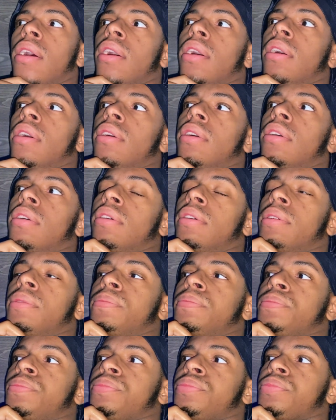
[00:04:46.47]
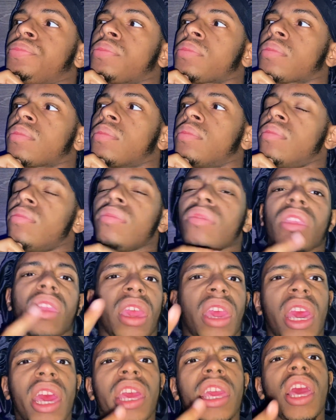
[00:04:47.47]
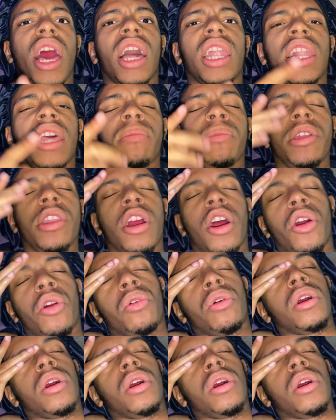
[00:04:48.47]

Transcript: Um, and y'all let me know